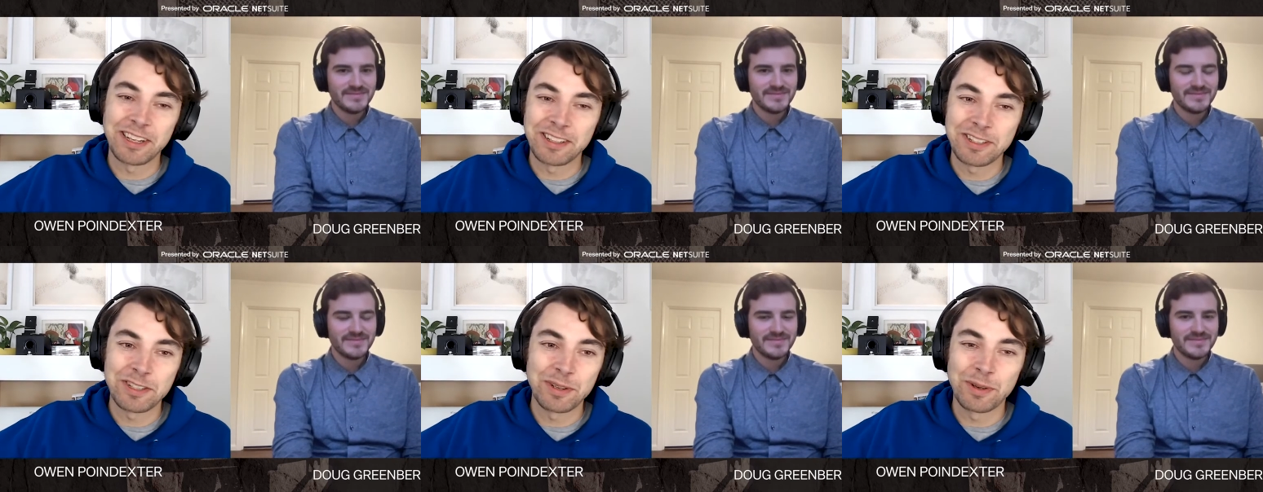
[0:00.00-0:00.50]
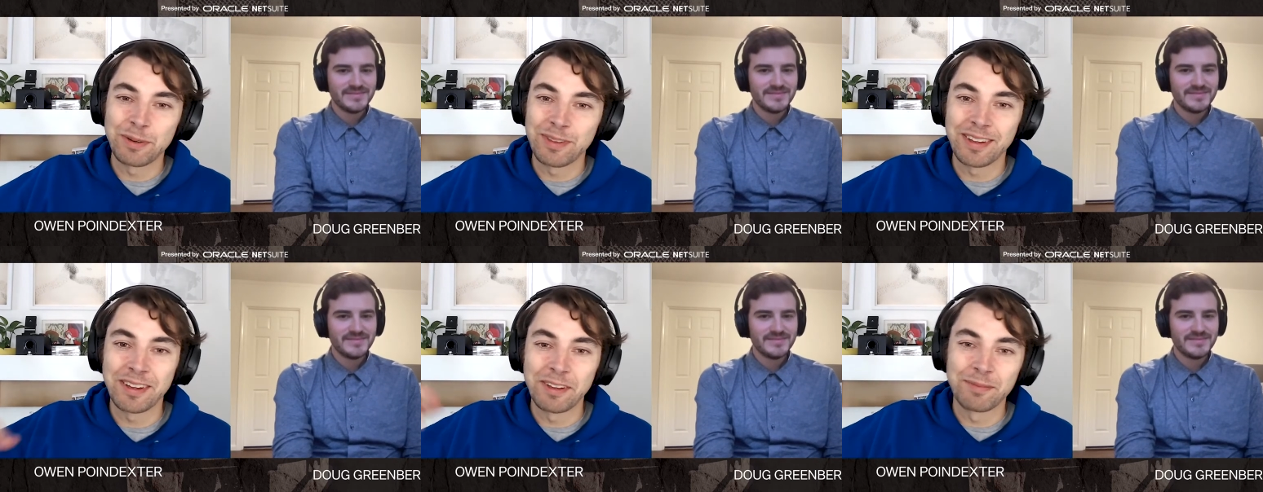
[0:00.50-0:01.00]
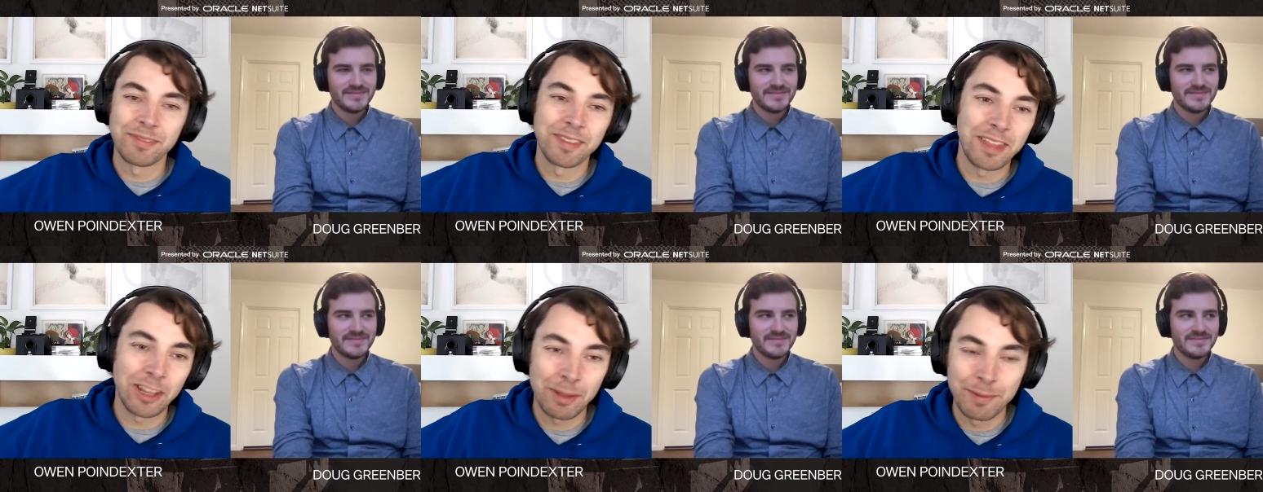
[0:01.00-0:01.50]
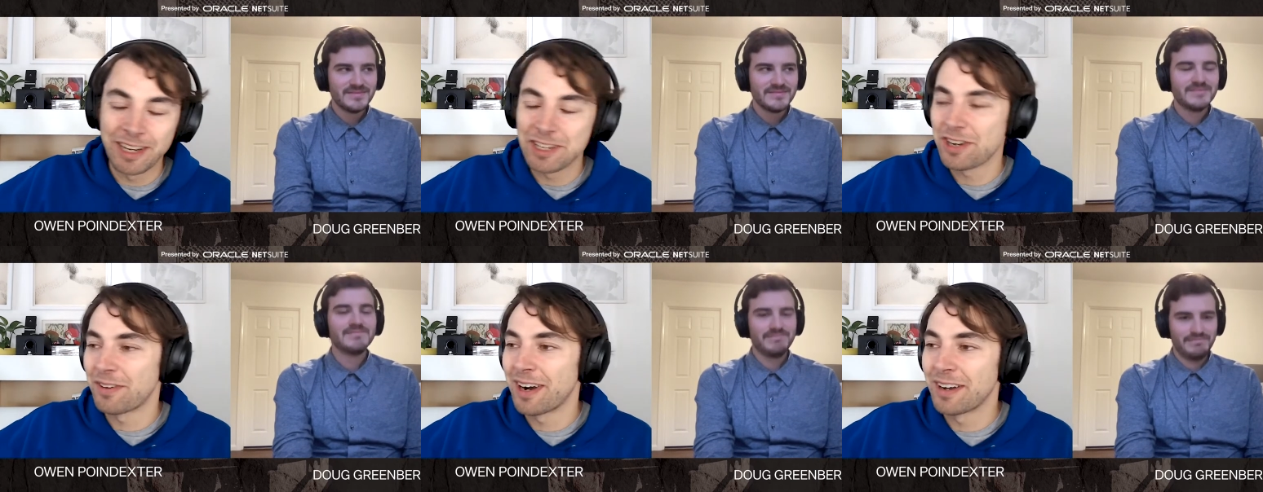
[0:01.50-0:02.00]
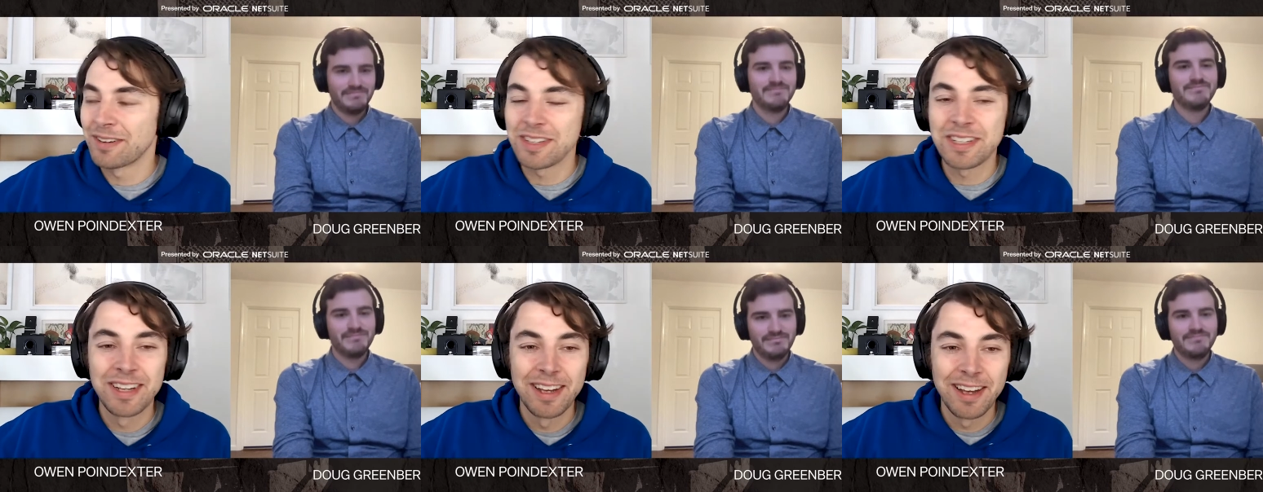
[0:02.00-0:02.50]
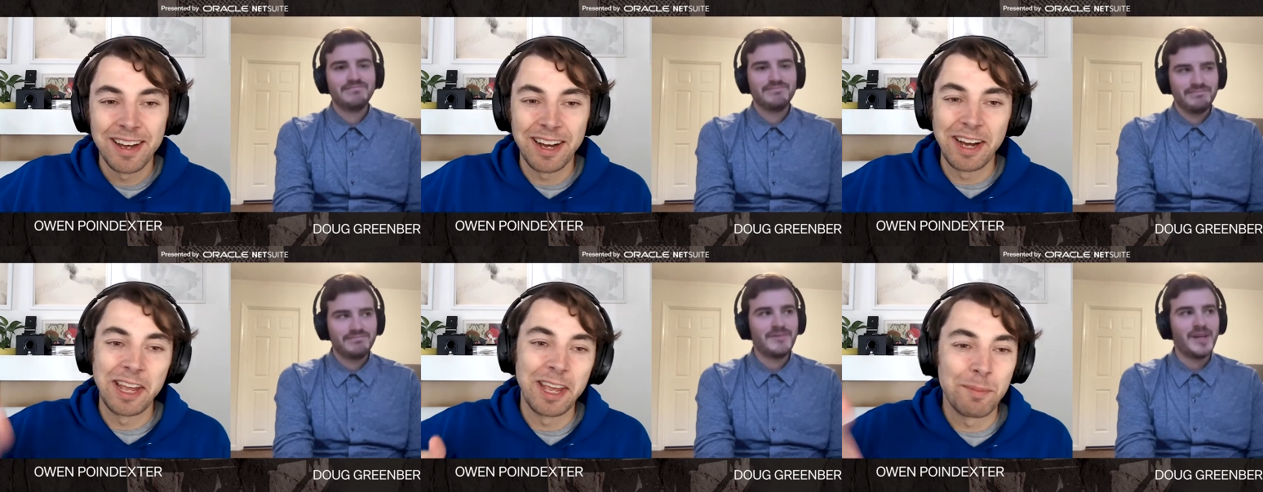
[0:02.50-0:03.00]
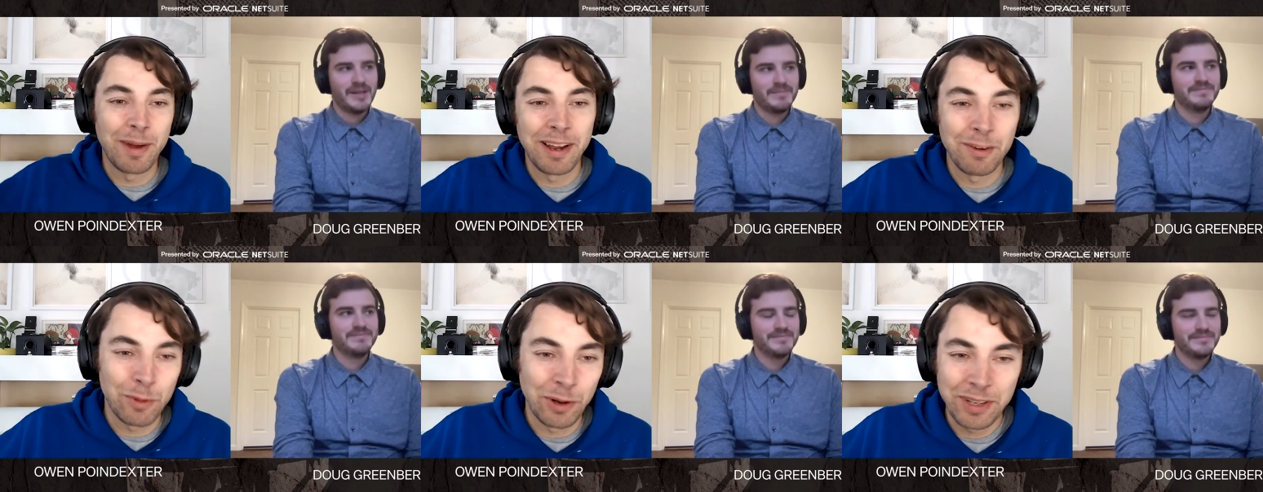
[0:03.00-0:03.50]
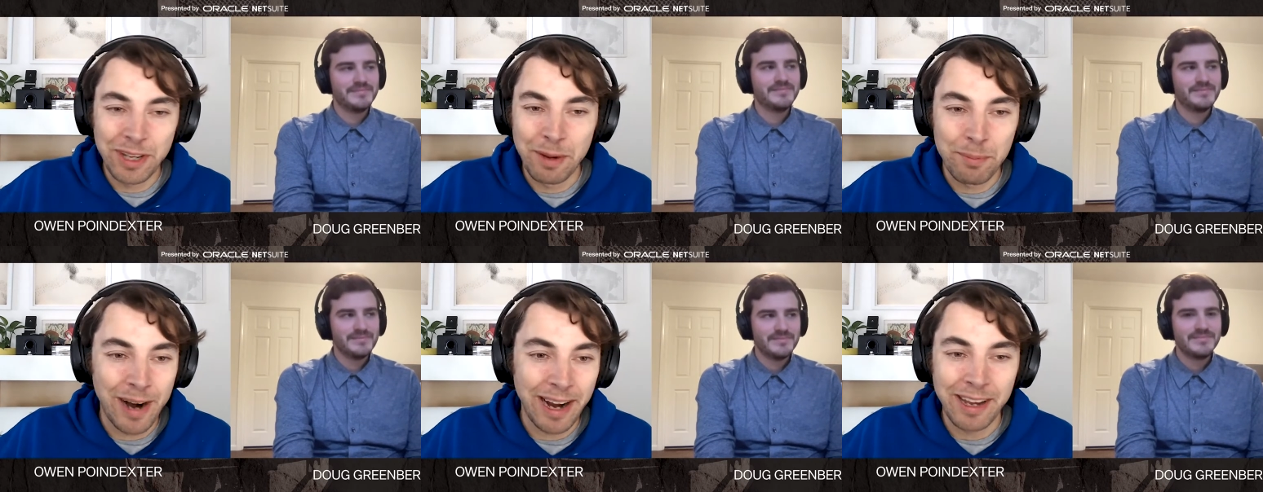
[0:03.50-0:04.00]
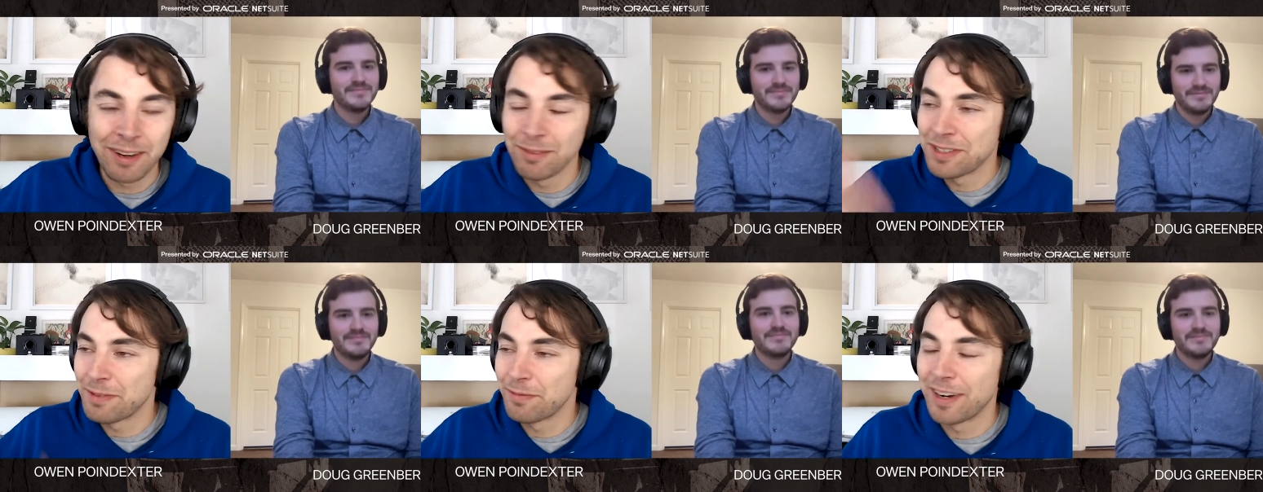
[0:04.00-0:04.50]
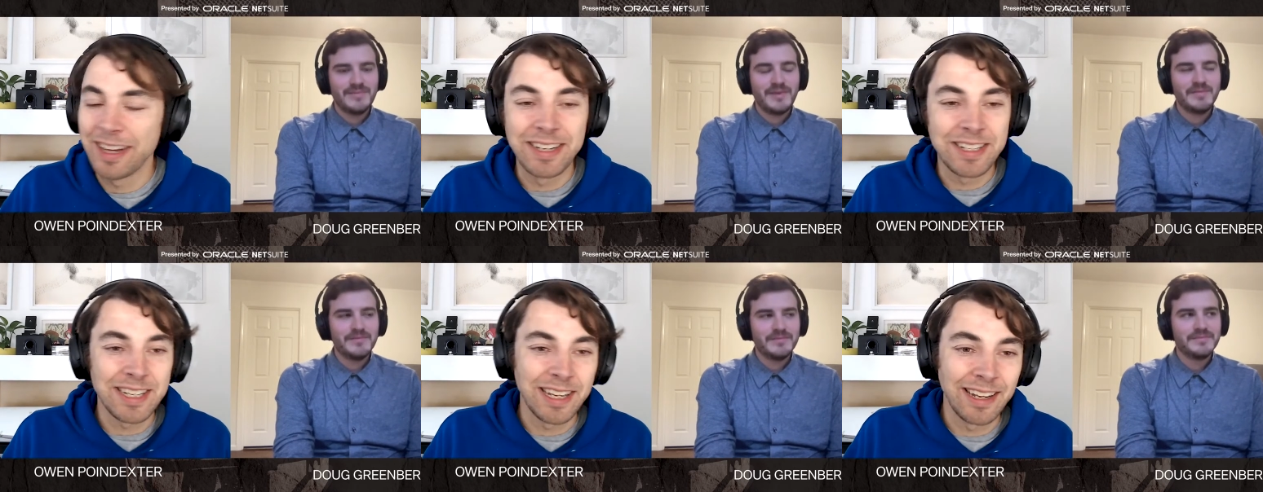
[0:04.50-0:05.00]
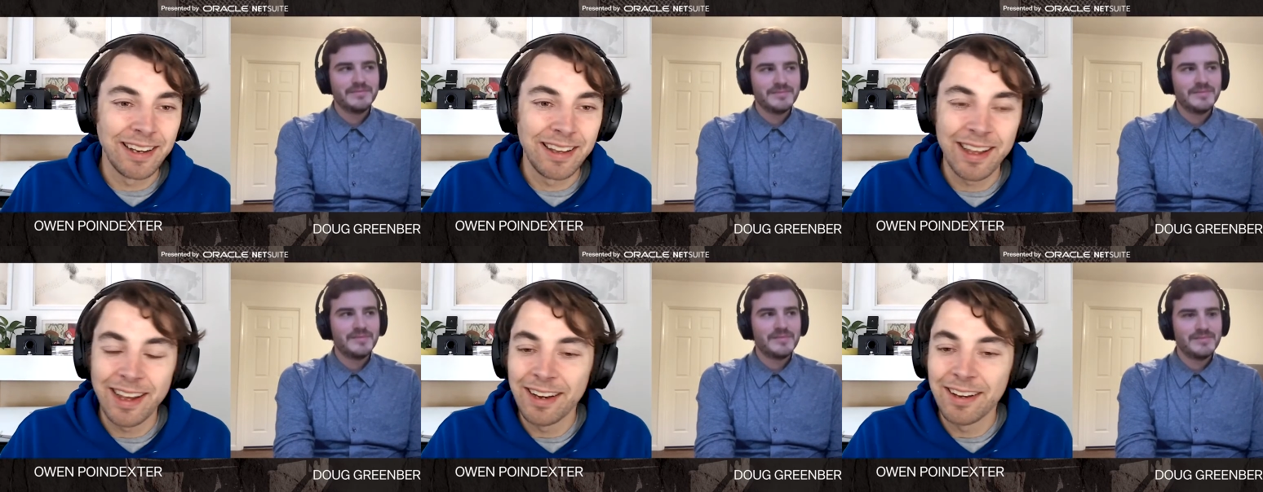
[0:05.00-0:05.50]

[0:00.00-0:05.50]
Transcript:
Speaker 1: to the the elimination rounds uh, in my World Cup bracket with some friends, and that